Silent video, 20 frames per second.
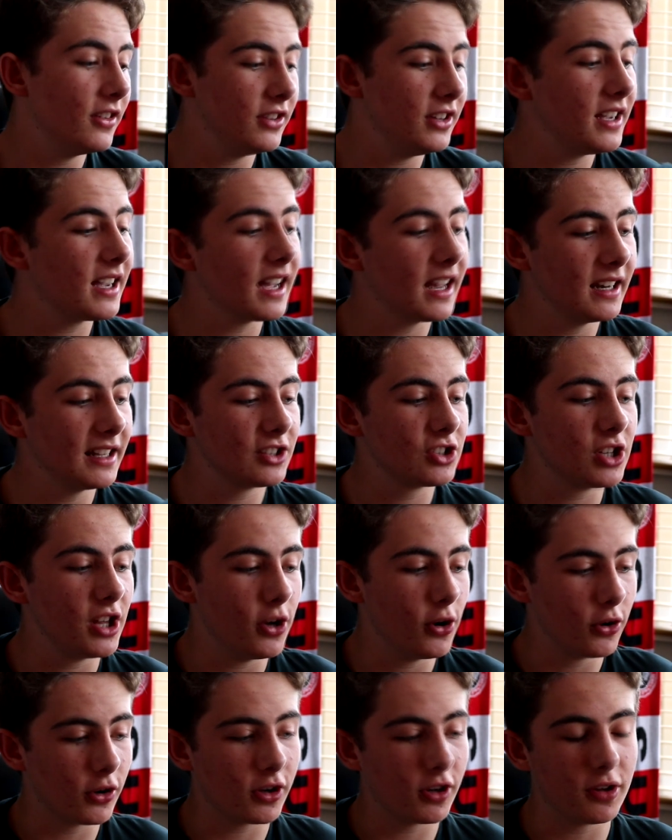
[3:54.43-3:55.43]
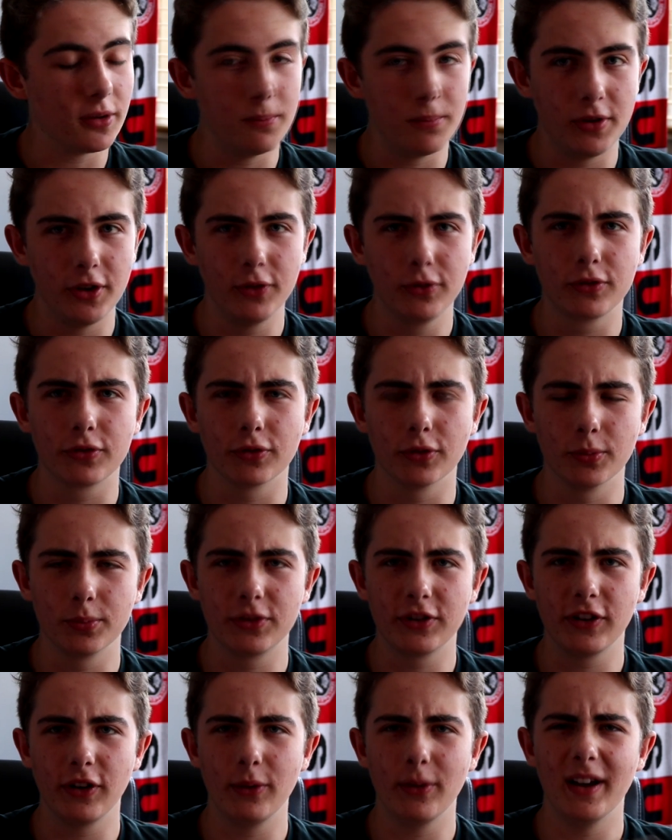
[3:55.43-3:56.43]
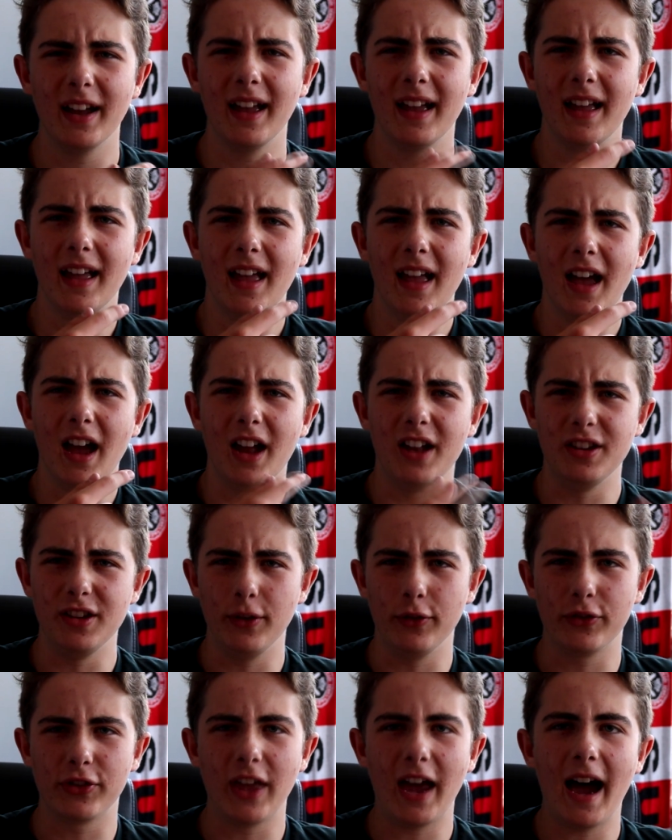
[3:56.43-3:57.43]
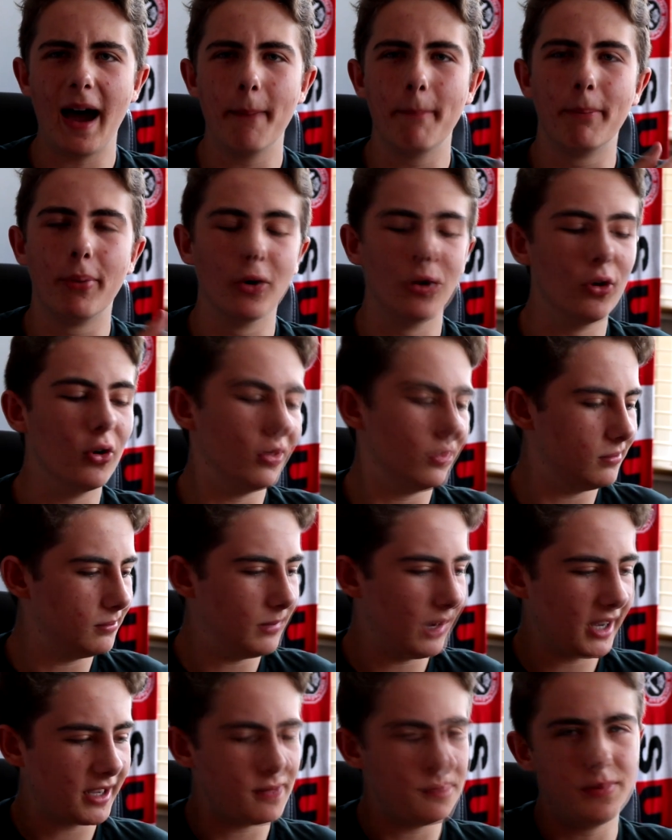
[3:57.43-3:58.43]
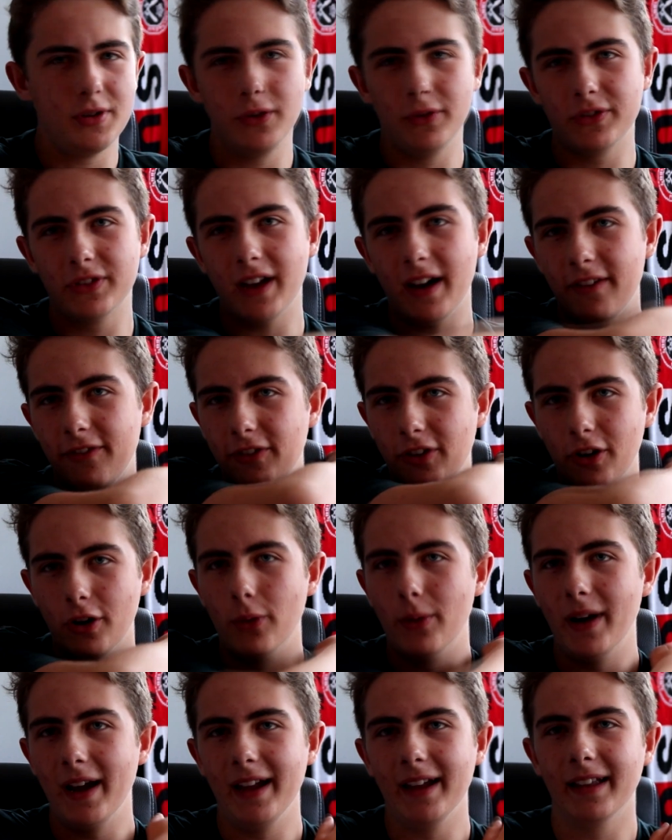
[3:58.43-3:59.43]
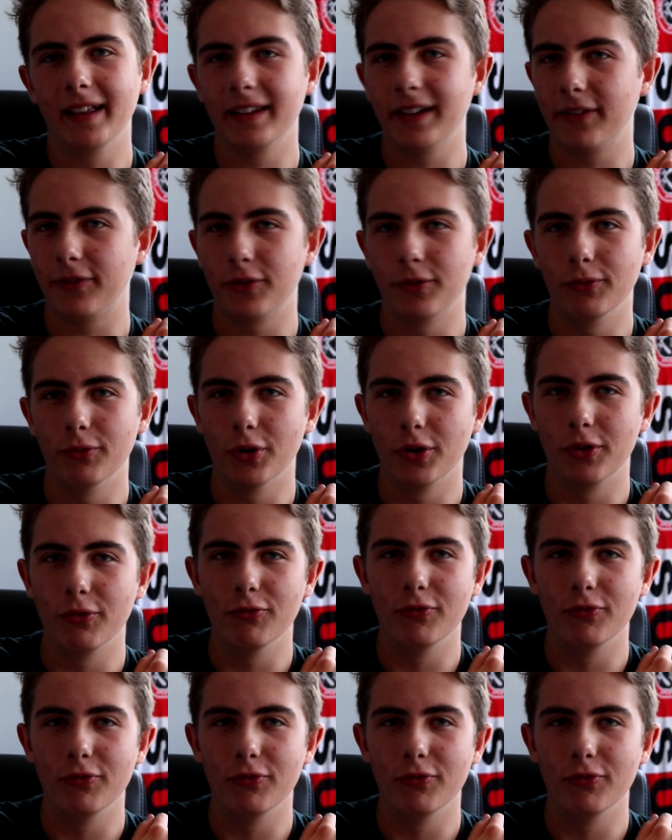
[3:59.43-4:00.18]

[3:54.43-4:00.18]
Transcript: so you can actually hook a computer up to it and use that, but my computer's that far away I'd have to run a